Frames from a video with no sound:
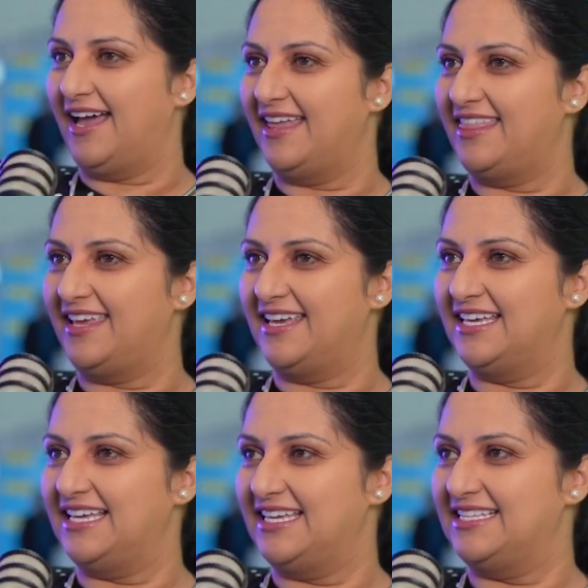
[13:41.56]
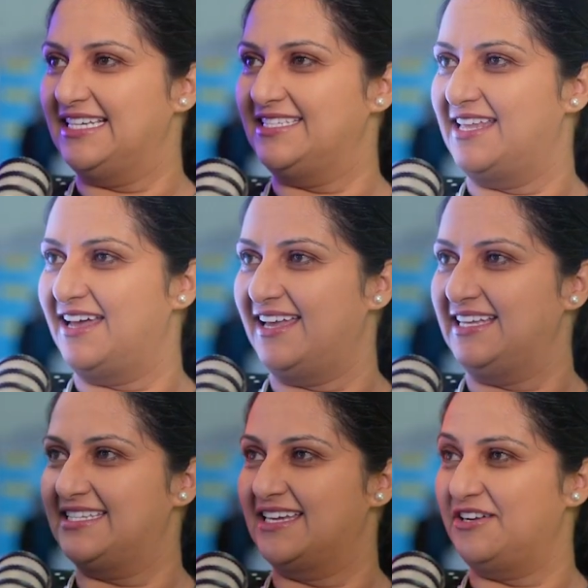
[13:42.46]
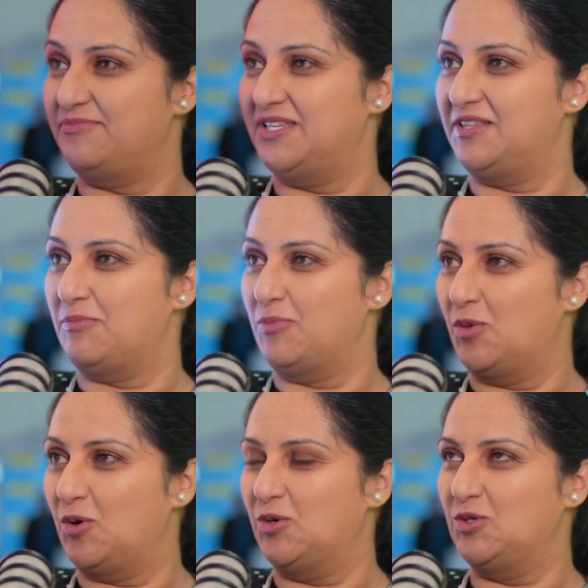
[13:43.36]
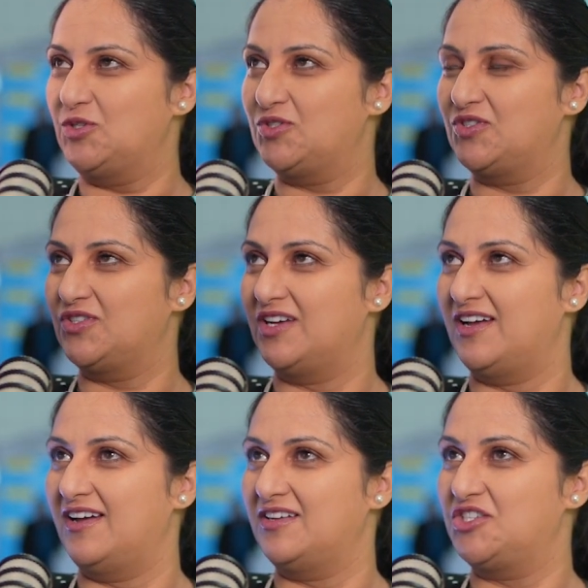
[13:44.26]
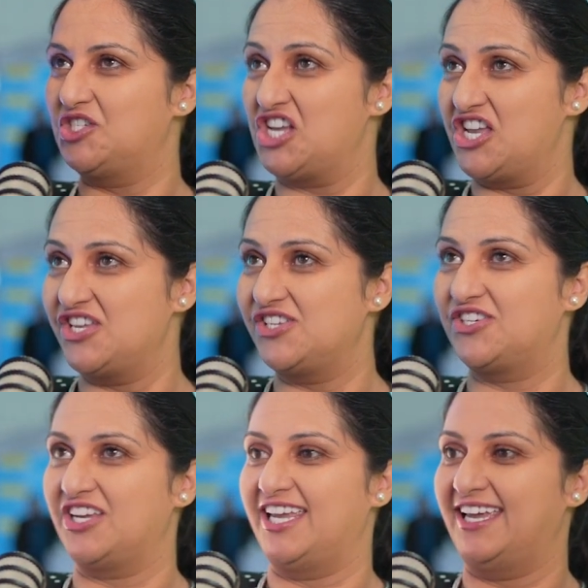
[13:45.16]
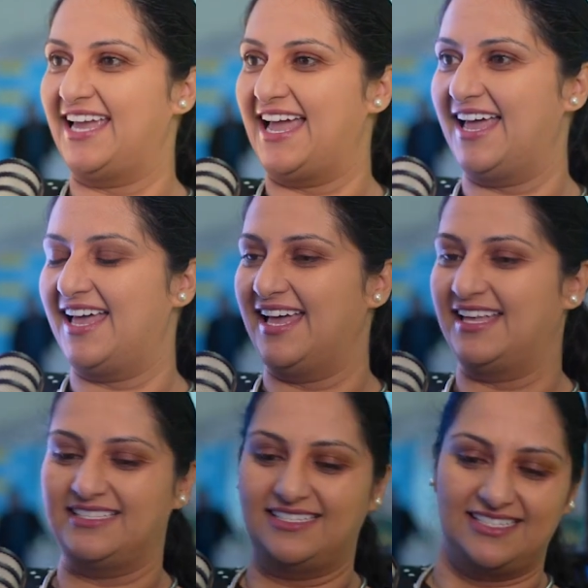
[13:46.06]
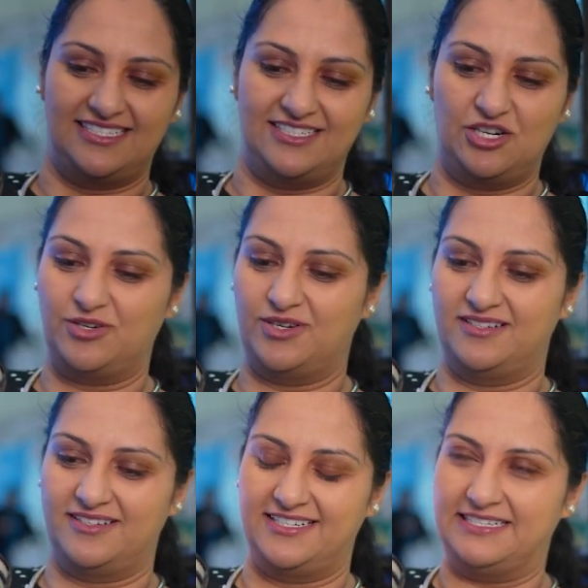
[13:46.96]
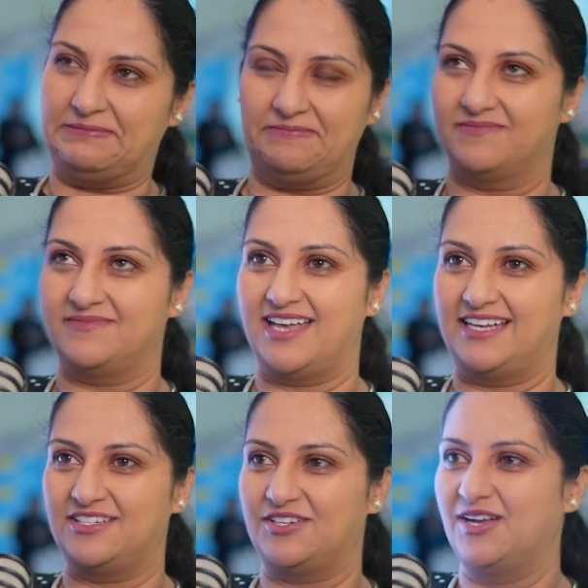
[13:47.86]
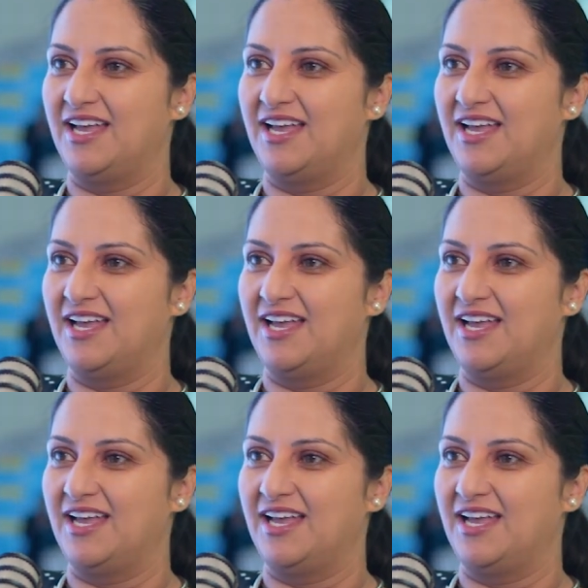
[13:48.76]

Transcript: I think it's going to be the most changing you know, I don't